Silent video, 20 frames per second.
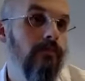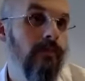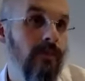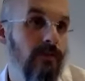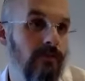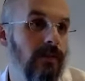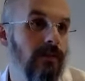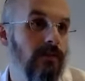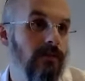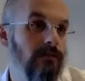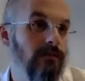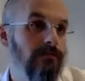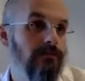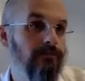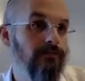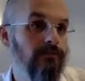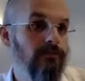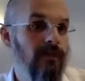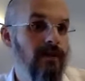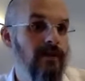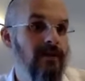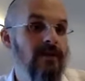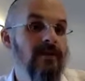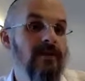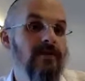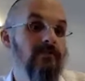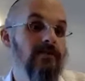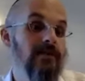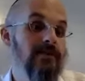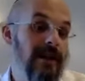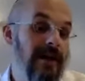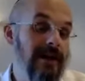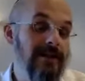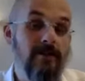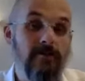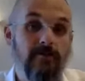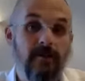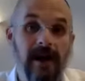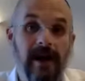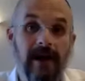Right? Besides the
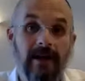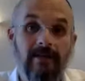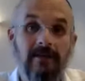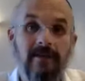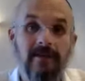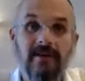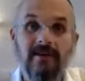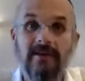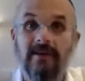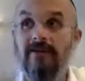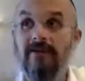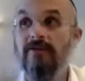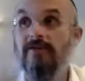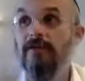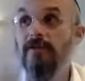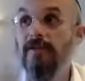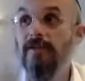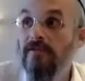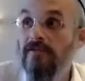fact that you don't,